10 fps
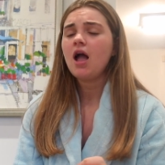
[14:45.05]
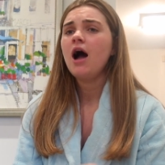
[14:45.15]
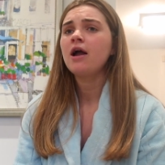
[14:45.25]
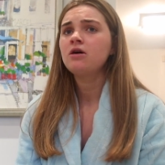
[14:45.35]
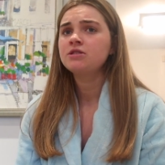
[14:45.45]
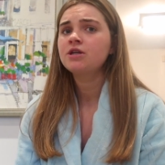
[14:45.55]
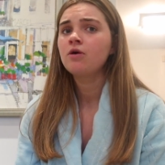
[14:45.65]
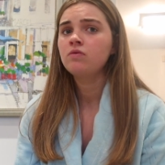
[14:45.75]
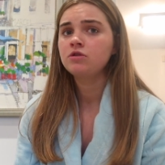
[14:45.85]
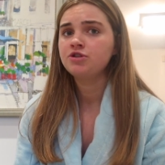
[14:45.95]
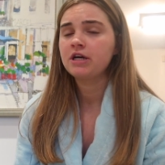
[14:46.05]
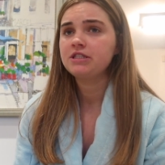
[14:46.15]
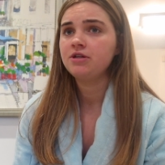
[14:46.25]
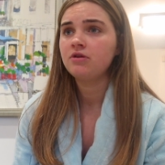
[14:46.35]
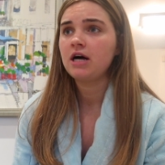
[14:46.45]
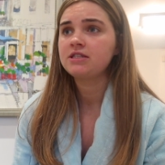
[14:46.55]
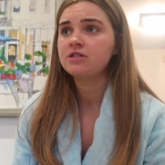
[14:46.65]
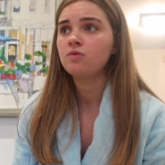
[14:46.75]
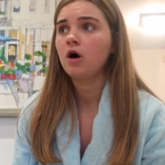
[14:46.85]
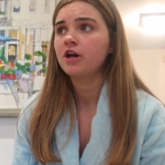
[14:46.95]
I also will drink two
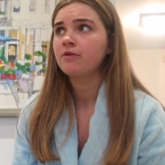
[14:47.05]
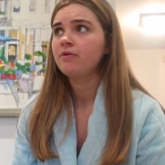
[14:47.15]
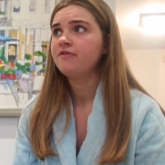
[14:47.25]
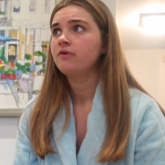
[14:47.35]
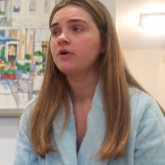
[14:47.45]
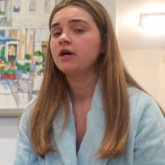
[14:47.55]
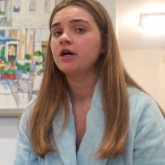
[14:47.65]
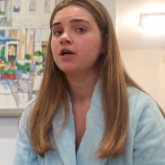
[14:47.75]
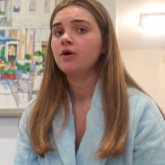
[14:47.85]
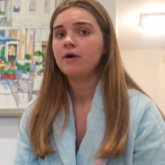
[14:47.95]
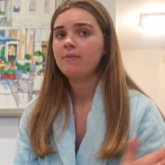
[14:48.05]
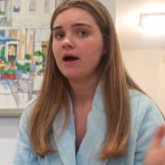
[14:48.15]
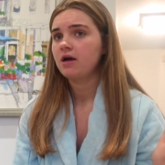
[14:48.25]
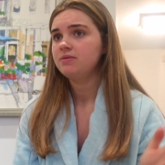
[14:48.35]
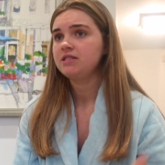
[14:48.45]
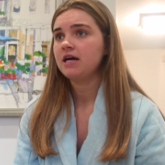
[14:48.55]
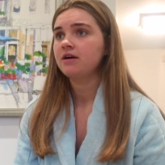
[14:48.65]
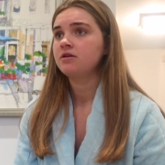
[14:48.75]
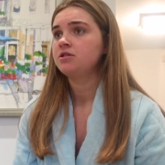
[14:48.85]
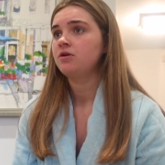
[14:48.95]
glasses of water before going back
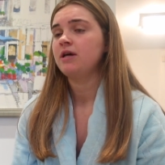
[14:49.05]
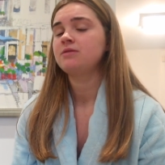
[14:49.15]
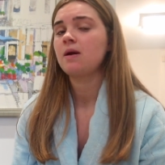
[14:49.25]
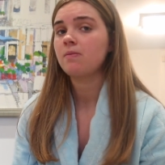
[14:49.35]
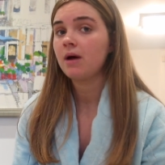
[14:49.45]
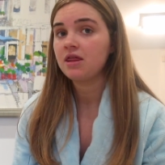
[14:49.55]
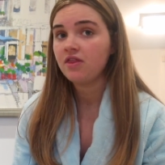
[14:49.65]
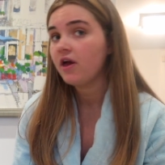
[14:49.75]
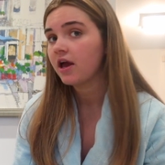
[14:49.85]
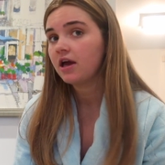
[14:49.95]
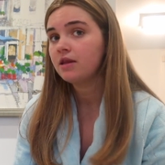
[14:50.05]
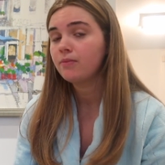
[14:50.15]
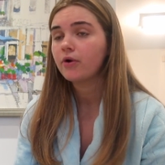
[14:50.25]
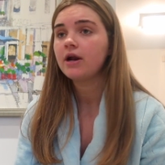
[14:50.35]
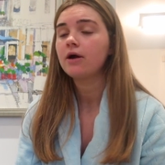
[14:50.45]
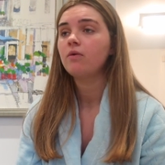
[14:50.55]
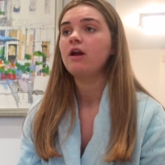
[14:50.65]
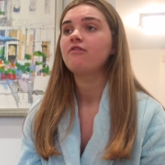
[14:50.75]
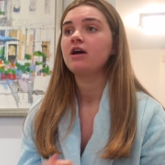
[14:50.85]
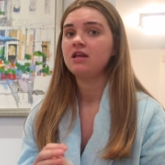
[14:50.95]
upstairs. So that's like my thing in the morning.
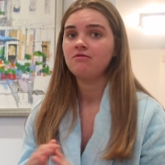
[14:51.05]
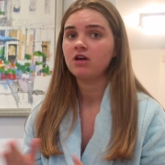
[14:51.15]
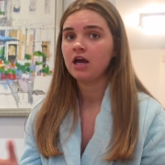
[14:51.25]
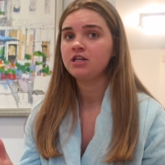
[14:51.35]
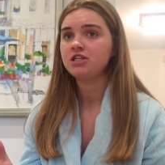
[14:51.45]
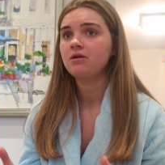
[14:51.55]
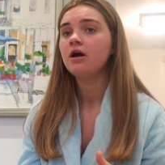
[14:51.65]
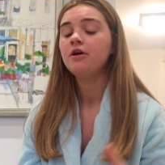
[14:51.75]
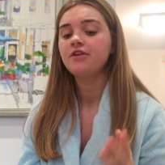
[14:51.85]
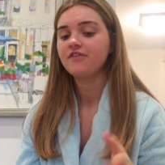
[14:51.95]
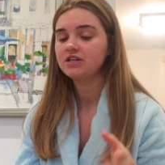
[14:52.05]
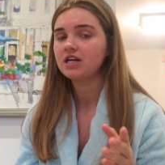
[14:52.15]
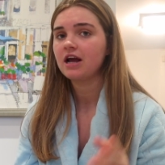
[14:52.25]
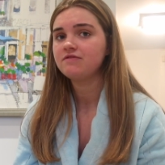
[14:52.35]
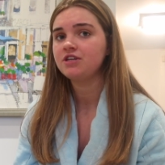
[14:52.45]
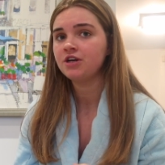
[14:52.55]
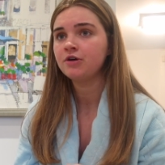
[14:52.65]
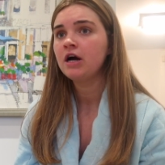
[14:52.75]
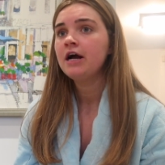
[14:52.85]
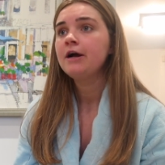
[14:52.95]
Whenever I leave the kitchen, the first thing I have to
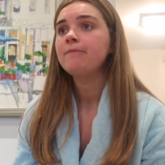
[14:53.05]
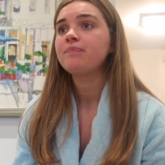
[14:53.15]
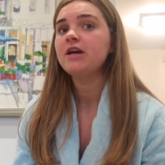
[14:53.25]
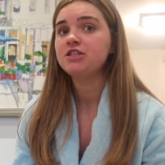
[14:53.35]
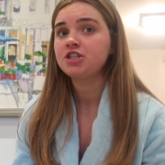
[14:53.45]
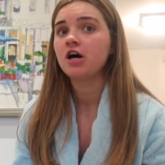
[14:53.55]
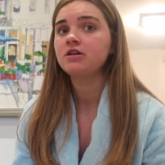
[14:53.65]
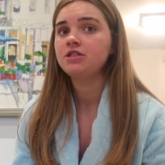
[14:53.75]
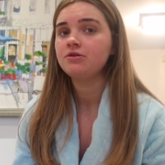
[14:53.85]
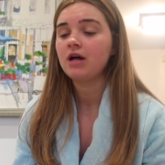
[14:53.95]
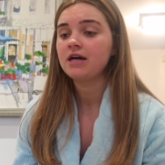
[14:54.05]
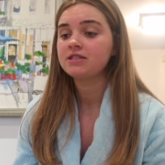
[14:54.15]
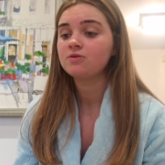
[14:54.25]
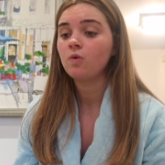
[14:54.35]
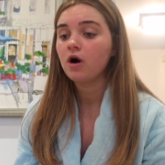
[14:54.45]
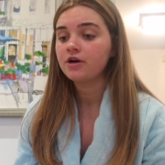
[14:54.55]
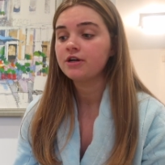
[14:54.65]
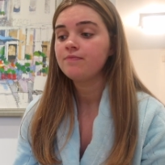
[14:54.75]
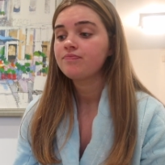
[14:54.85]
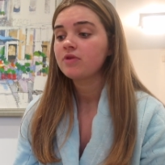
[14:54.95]
do is chug two glasses of water